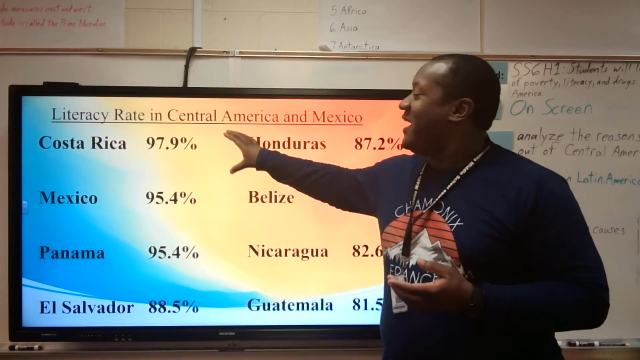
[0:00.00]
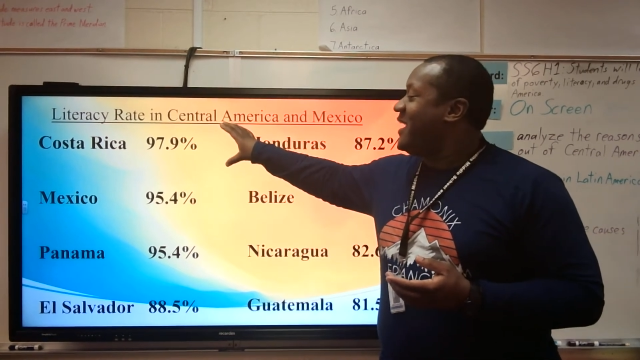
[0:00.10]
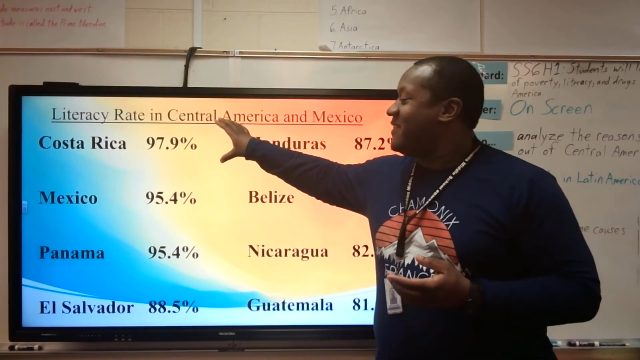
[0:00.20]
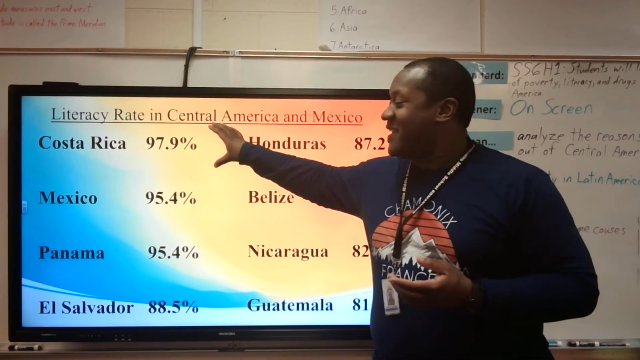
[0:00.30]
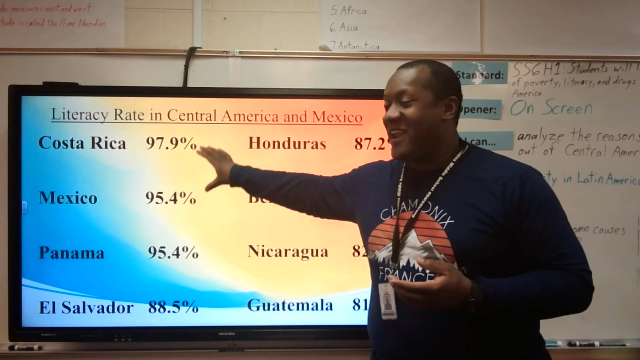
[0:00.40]

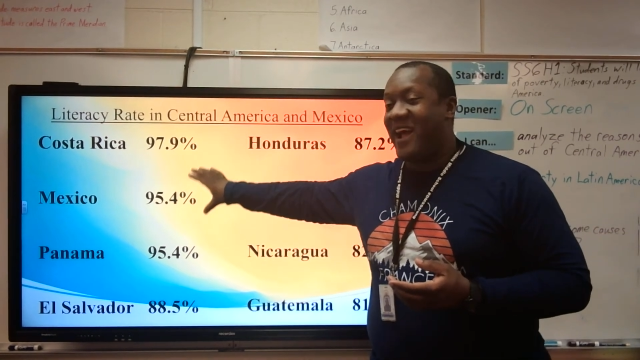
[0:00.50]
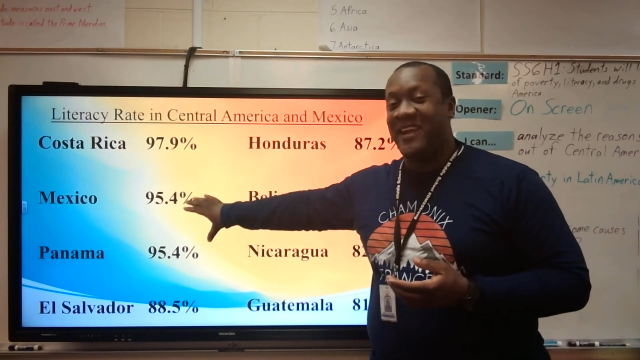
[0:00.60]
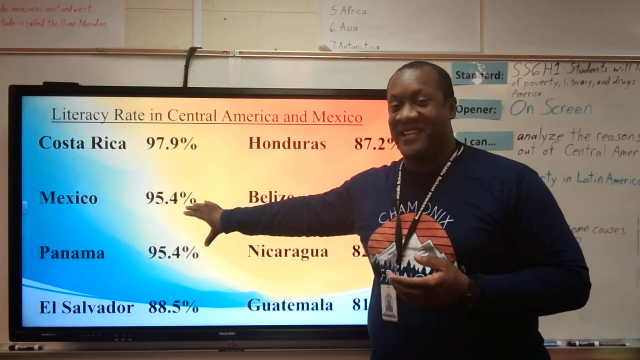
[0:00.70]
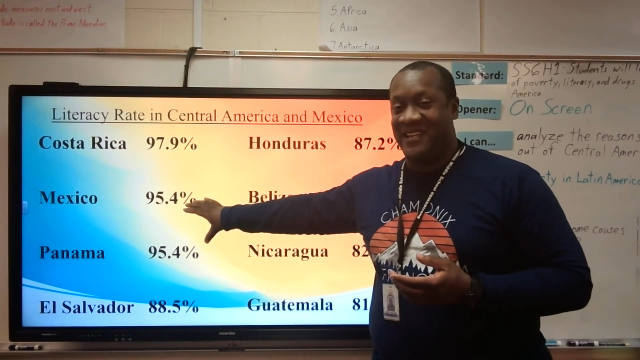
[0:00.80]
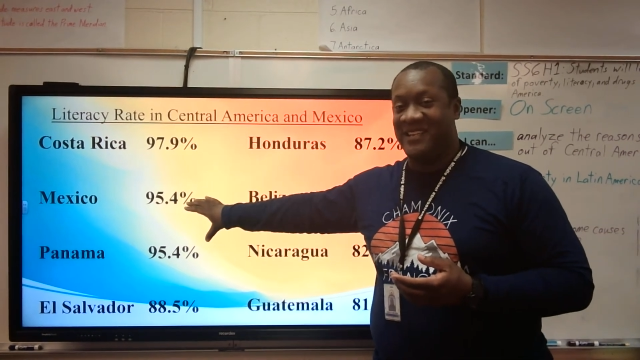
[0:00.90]
in the
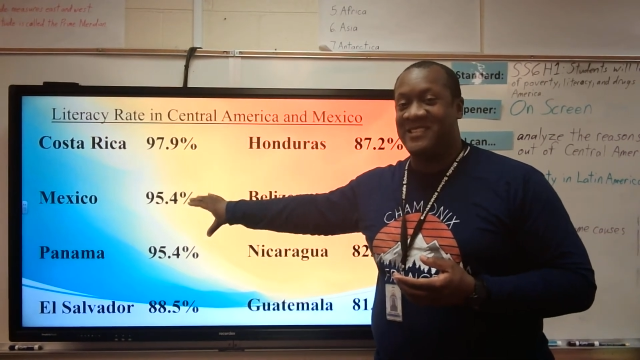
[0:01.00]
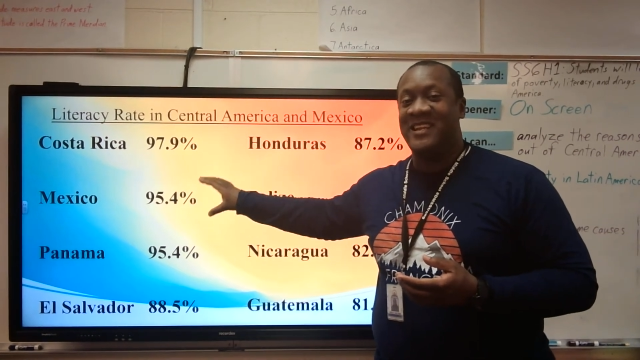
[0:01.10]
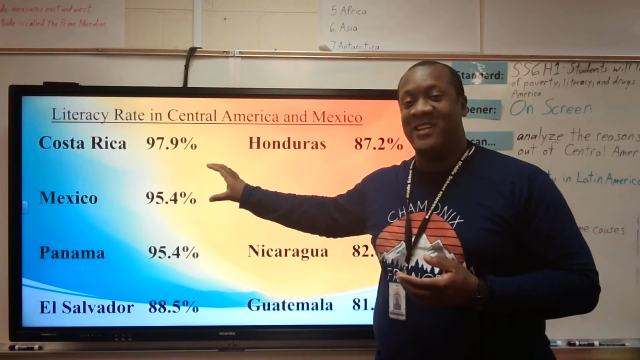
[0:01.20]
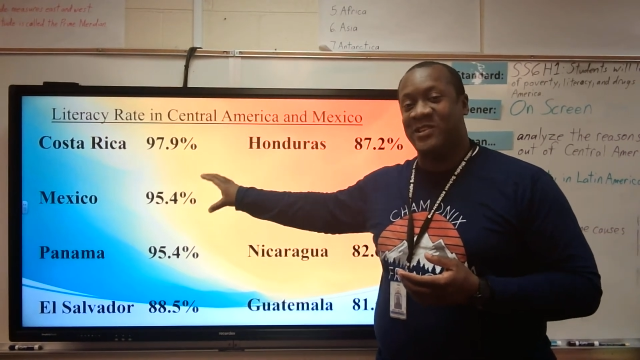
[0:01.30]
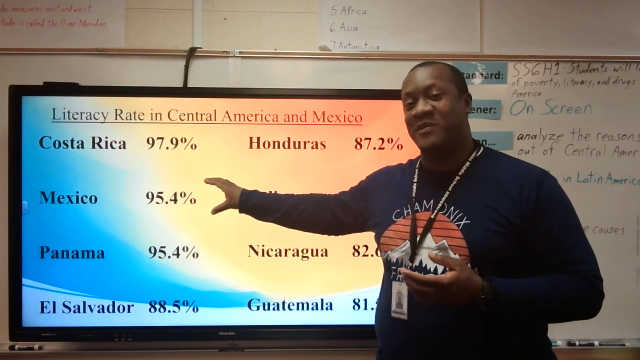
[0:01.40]

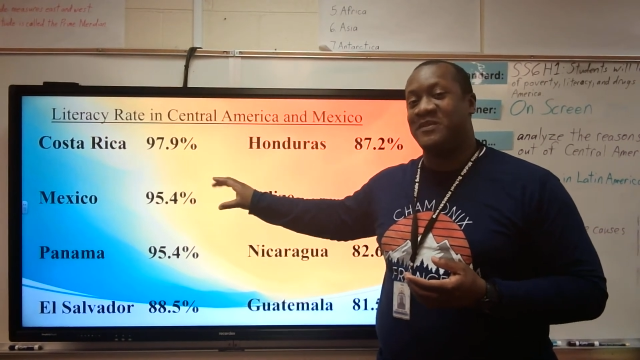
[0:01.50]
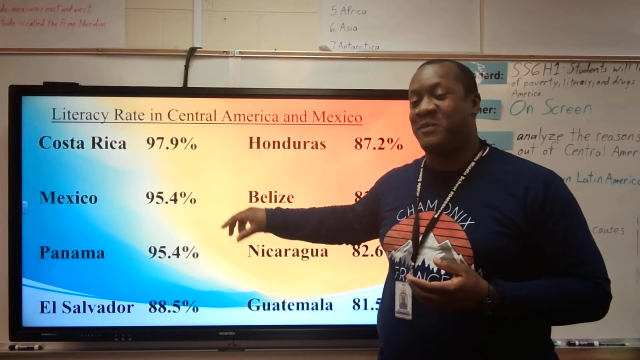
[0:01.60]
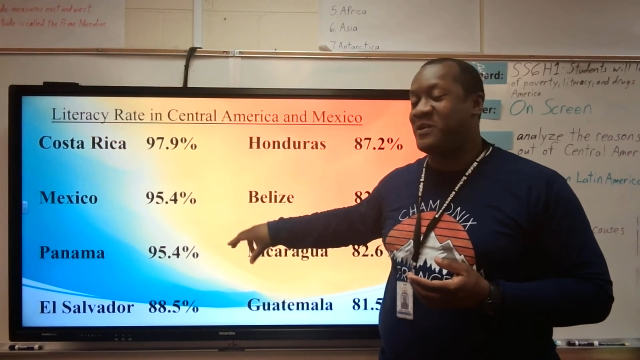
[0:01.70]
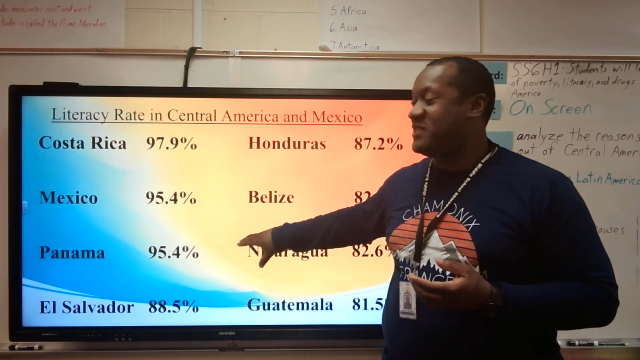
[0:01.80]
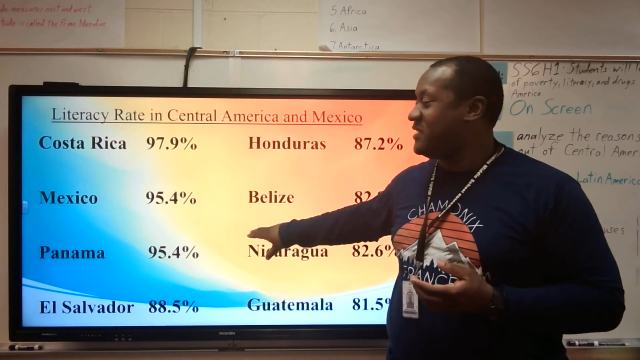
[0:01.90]
90s in terms of
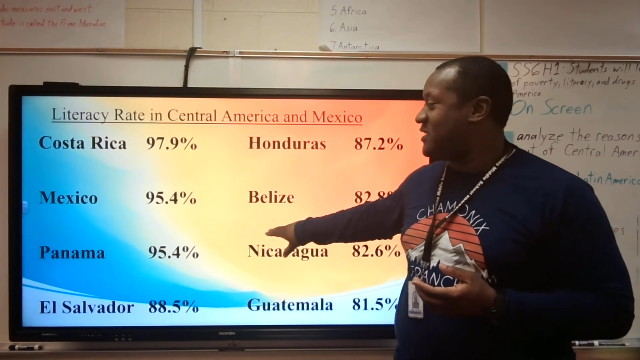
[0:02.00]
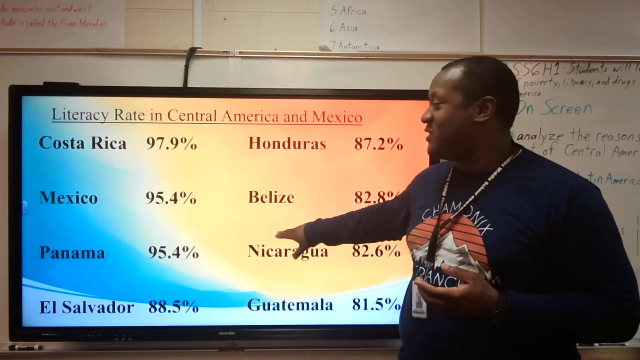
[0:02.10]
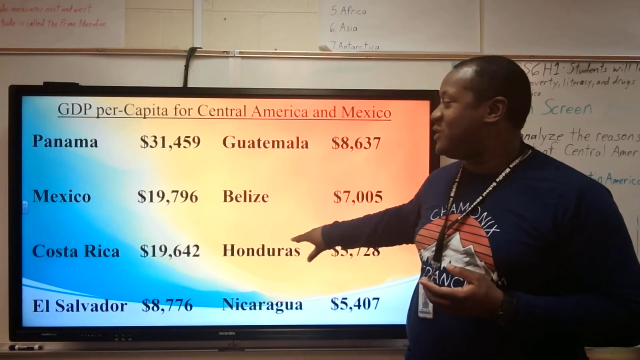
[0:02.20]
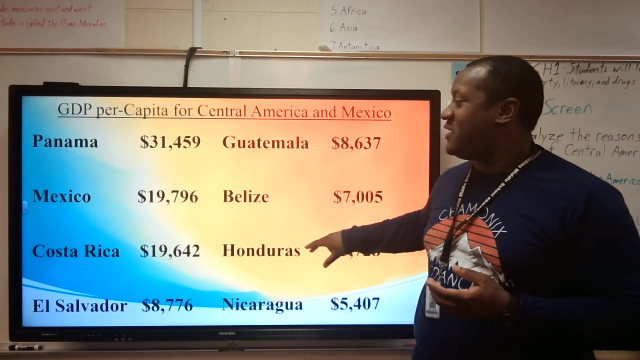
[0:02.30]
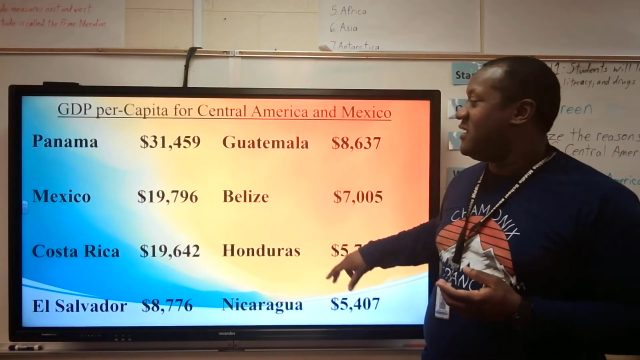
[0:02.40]

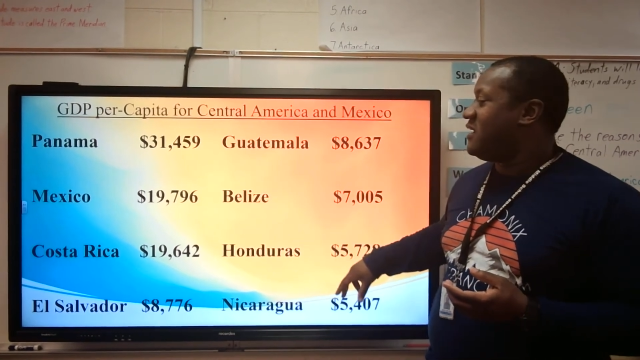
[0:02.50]
percentage.